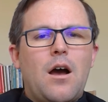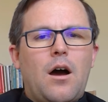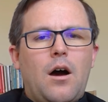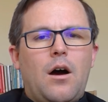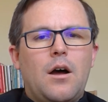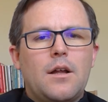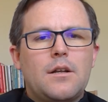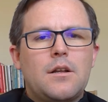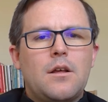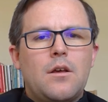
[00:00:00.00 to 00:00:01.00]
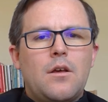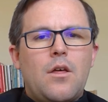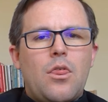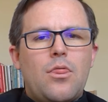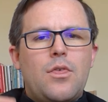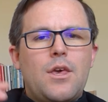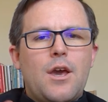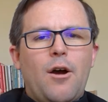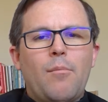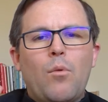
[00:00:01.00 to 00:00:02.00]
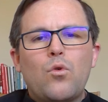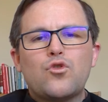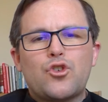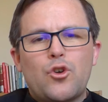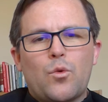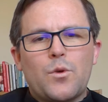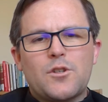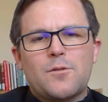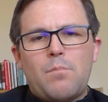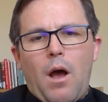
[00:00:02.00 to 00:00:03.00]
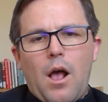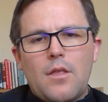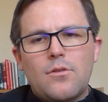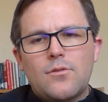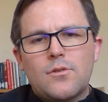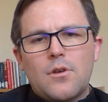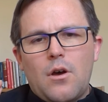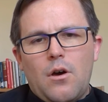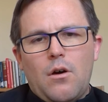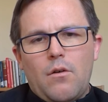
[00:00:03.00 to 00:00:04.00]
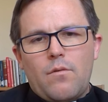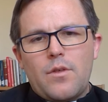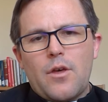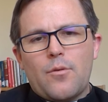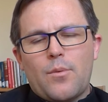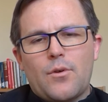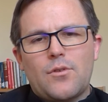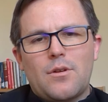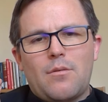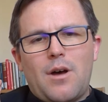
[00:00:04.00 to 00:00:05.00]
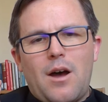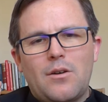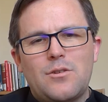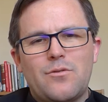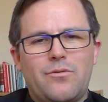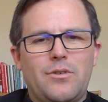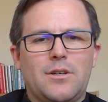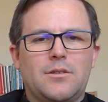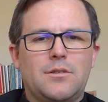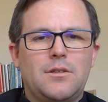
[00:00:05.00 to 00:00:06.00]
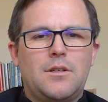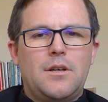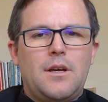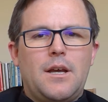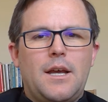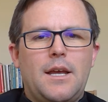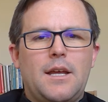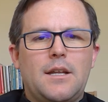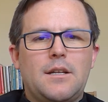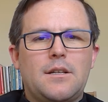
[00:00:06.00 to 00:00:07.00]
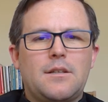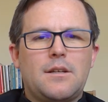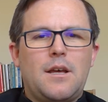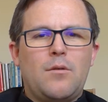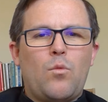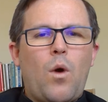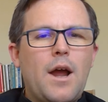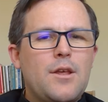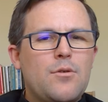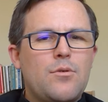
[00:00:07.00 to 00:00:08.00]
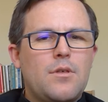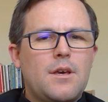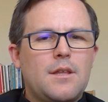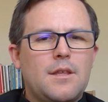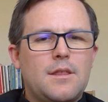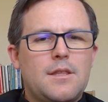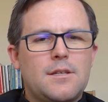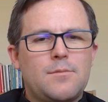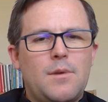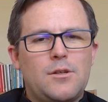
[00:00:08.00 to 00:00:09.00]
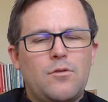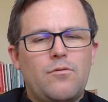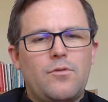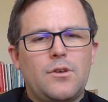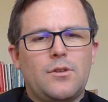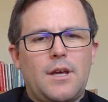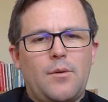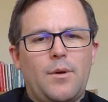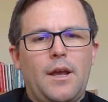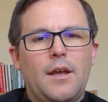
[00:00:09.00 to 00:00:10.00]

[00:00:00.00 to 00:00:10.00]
on the emotional response of the other person. Well, how did you feel? And why do you think that this made you feel that way?